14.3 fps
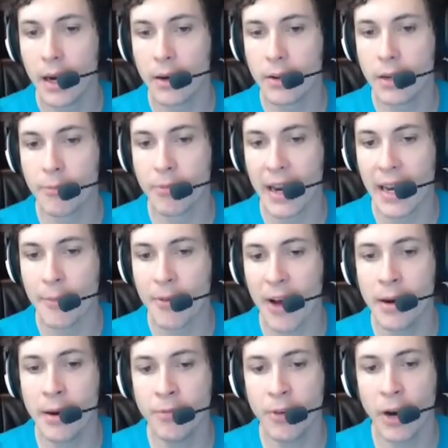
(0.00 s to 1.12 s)
Oh, no, I'm fine. I'm
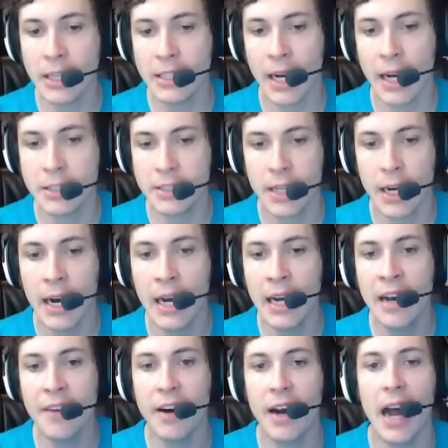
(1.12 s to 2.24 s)
fine. I'm fine. Son
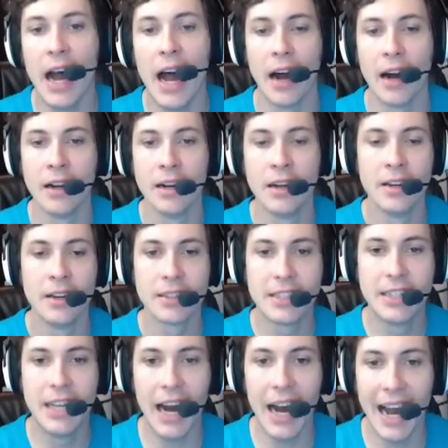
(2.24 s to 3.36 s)
of a...
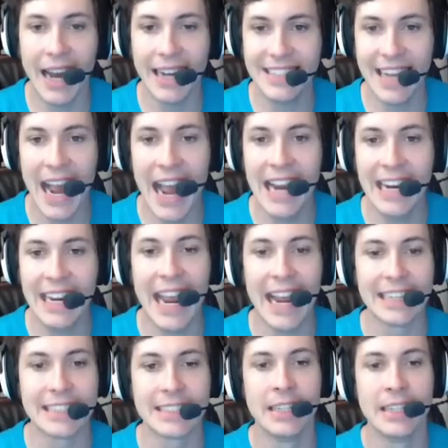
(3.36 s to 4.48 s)
God dang it.